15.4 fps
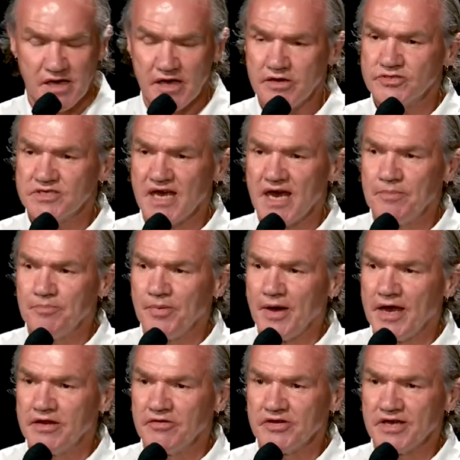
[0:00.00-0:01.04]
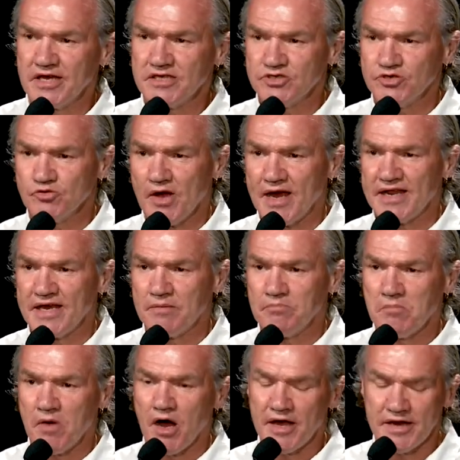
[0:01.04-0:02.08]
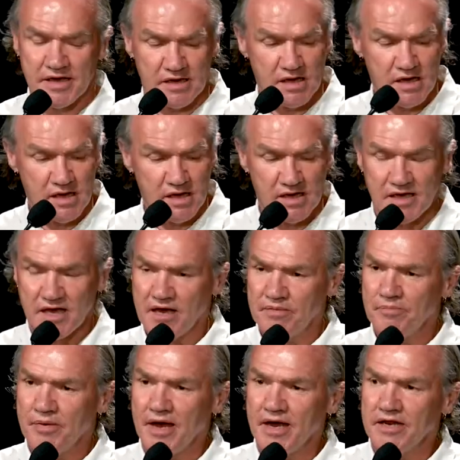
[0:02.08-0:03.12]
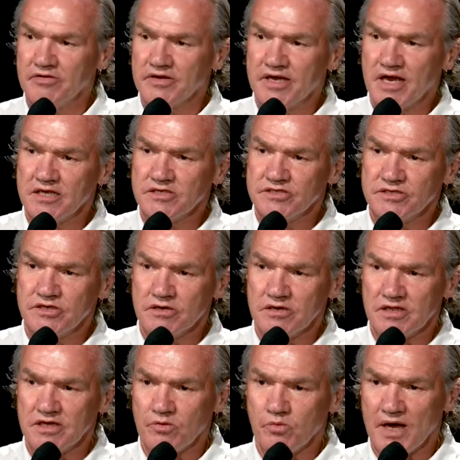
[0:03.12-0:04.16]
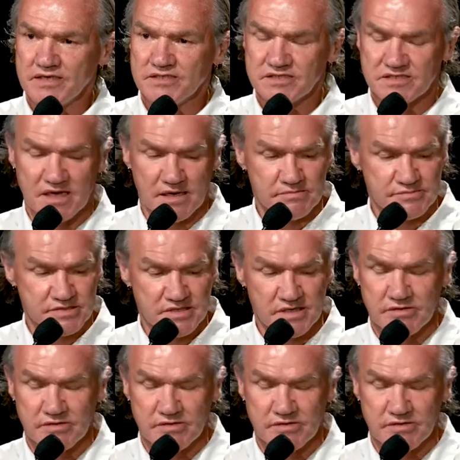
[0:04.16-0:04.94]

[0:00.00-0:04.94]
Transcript: He was a campaigner against uranium mining, campaigner against nuclear waste dumps.